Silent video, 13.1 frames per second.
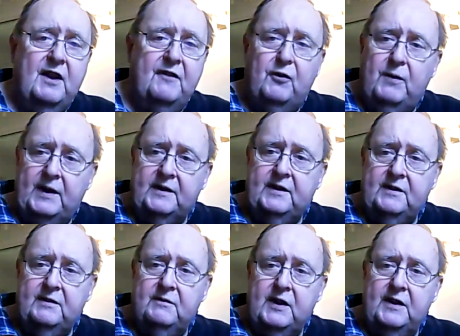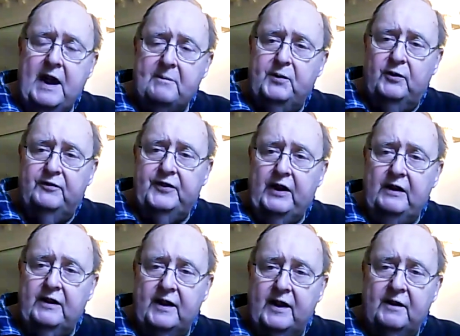one in that
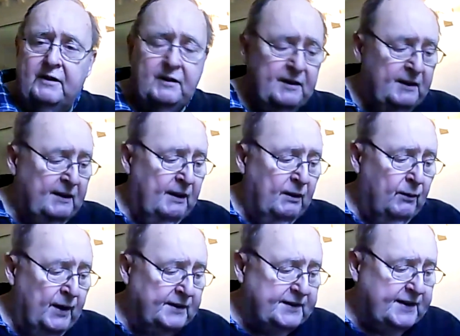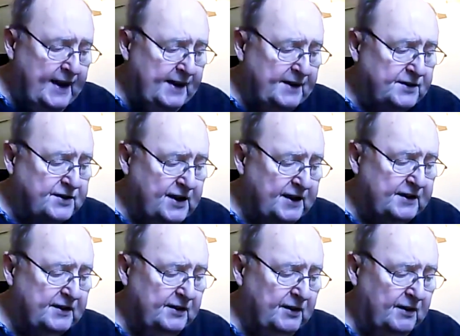portfolio, one can take
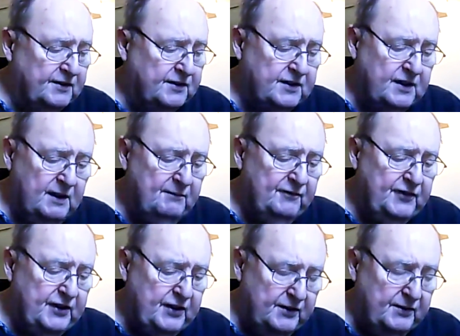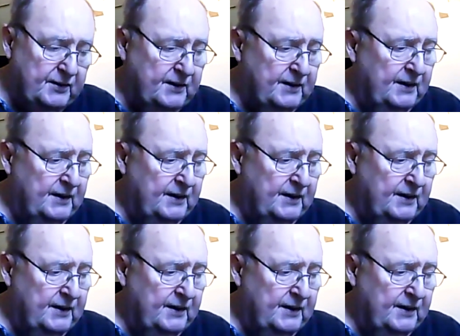a long-term view.